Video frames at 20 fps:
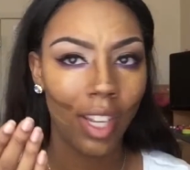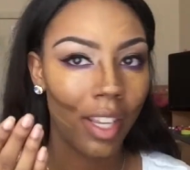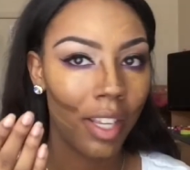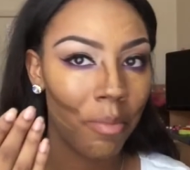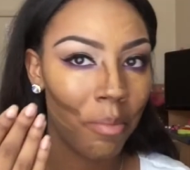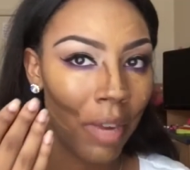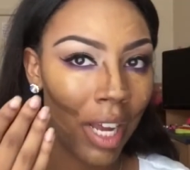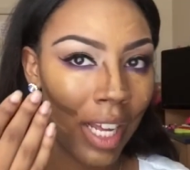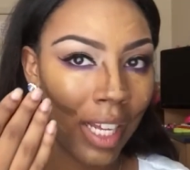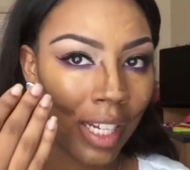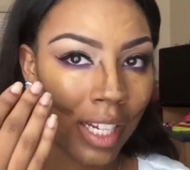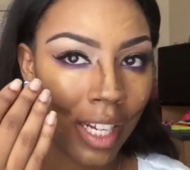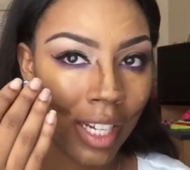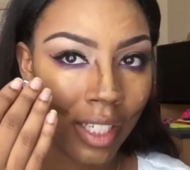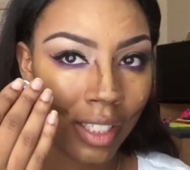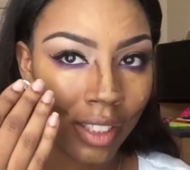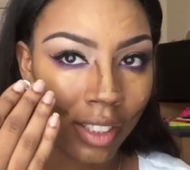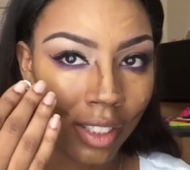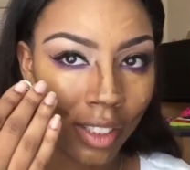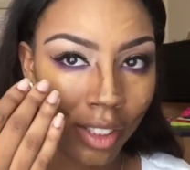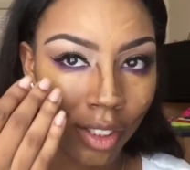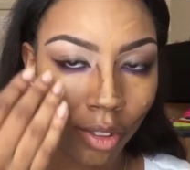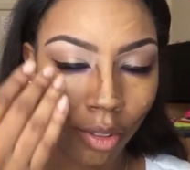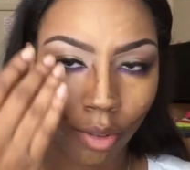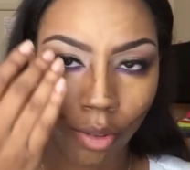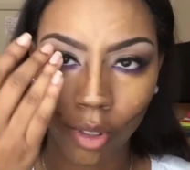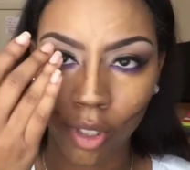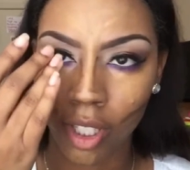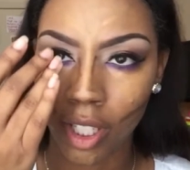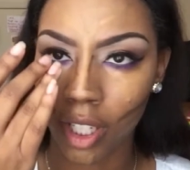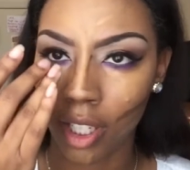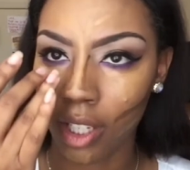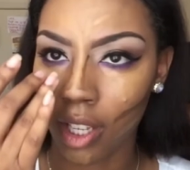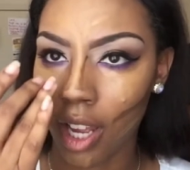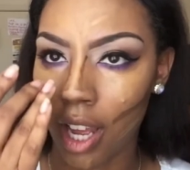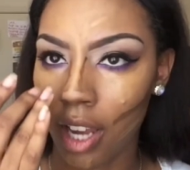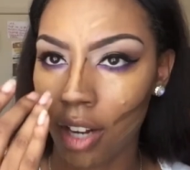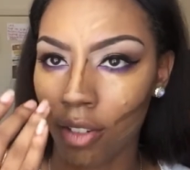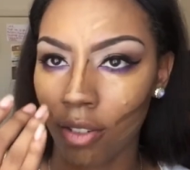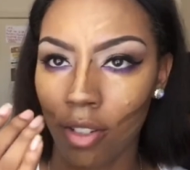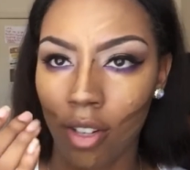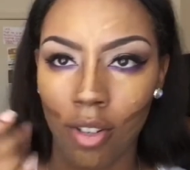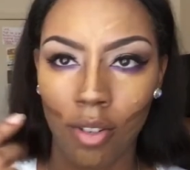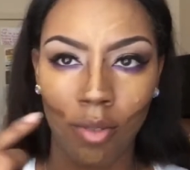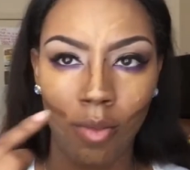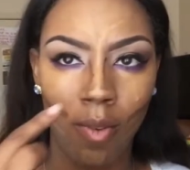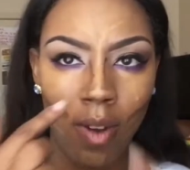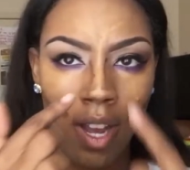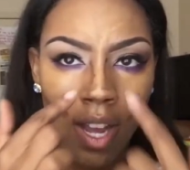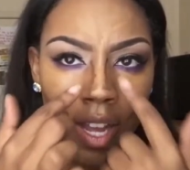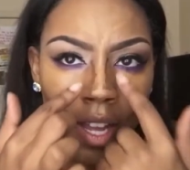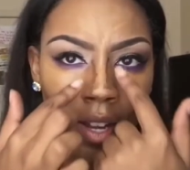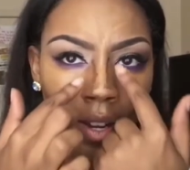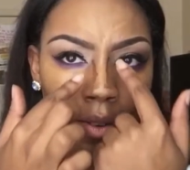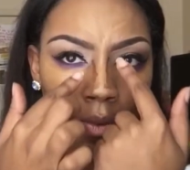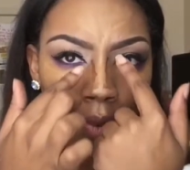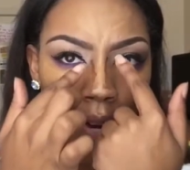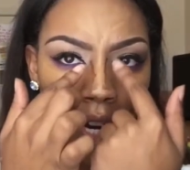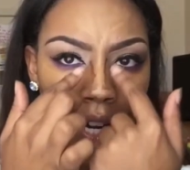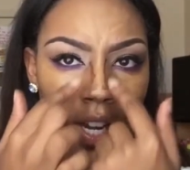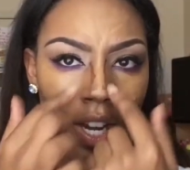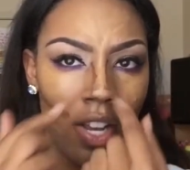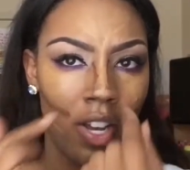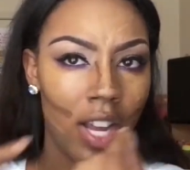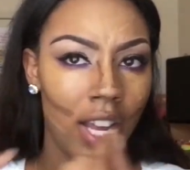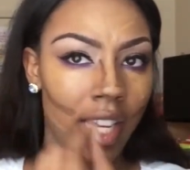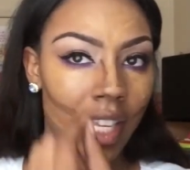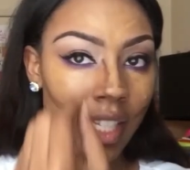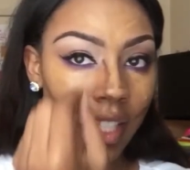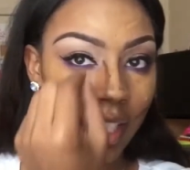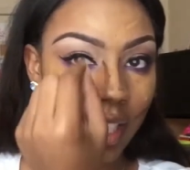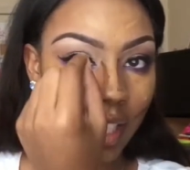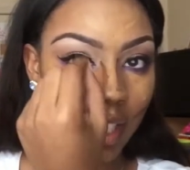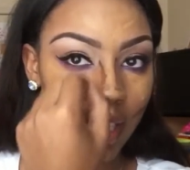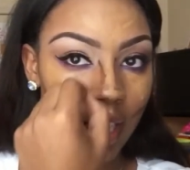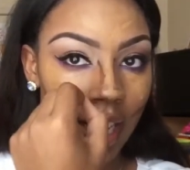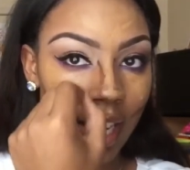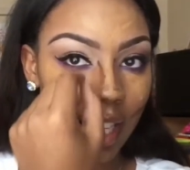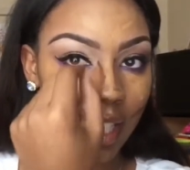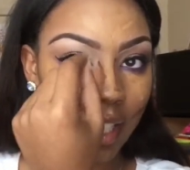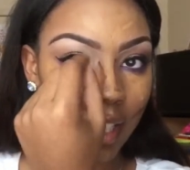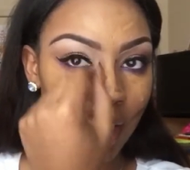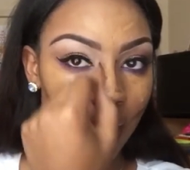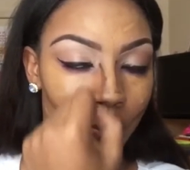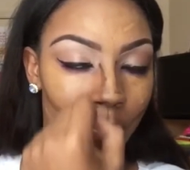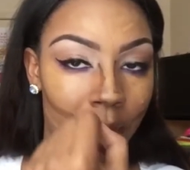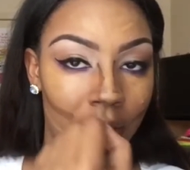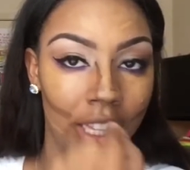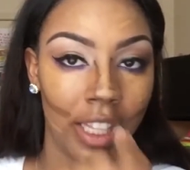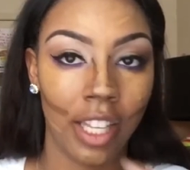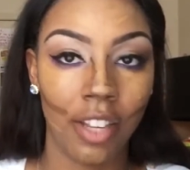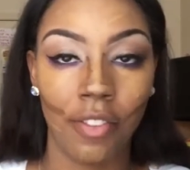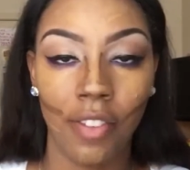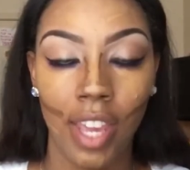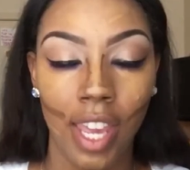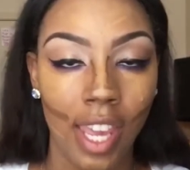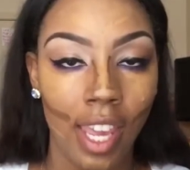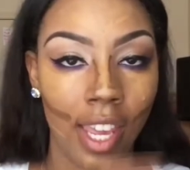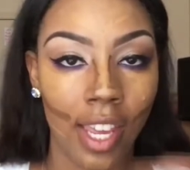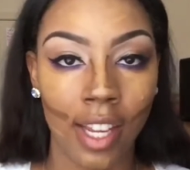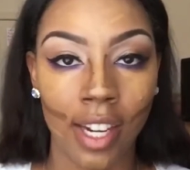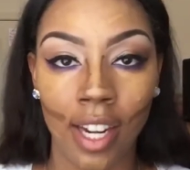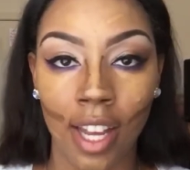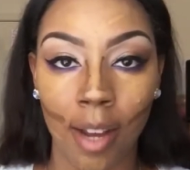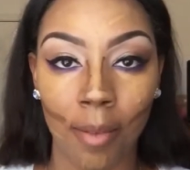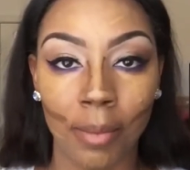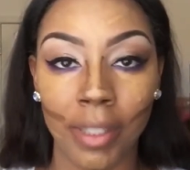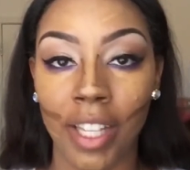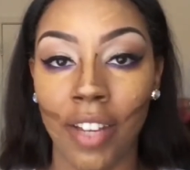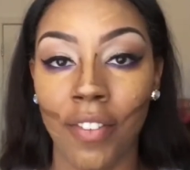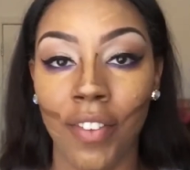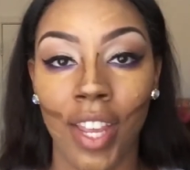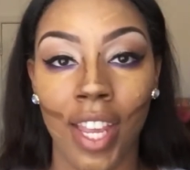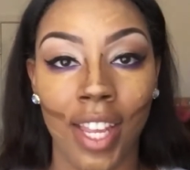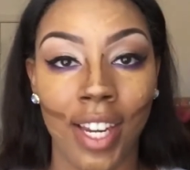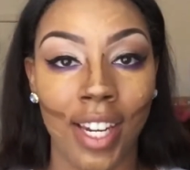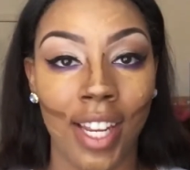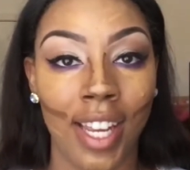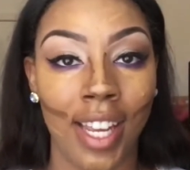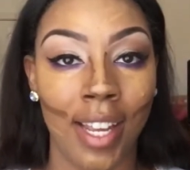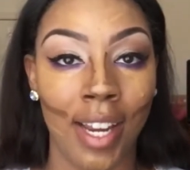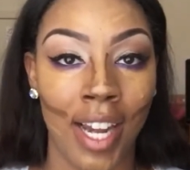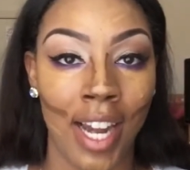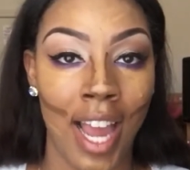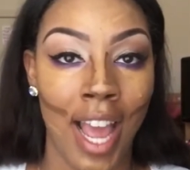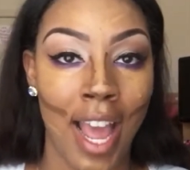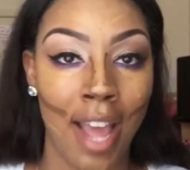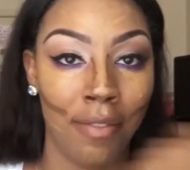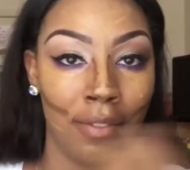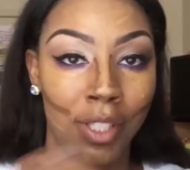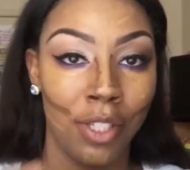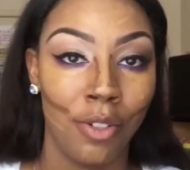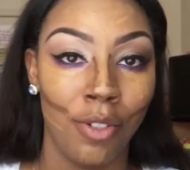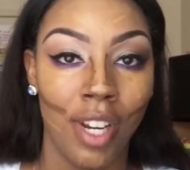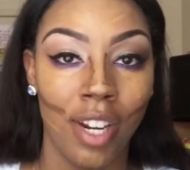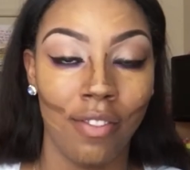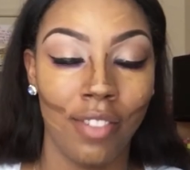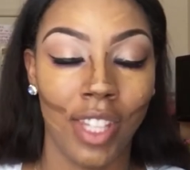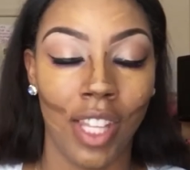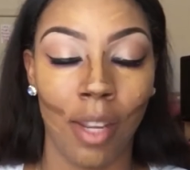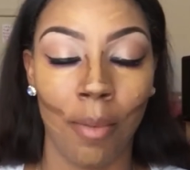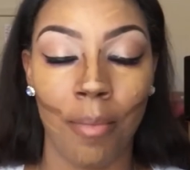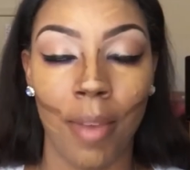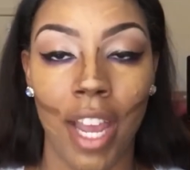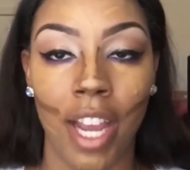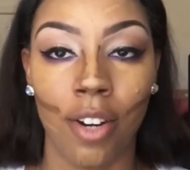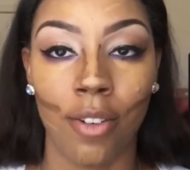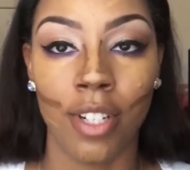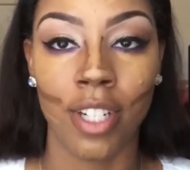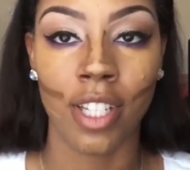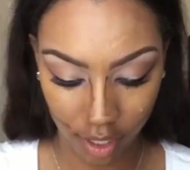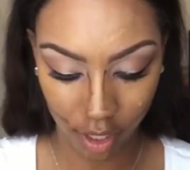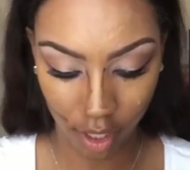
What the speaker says: And mine kind of looks crooked. I don't know why right now. I guess it's like I said, my left hand. I'm left-handed and I have to do everything backwards.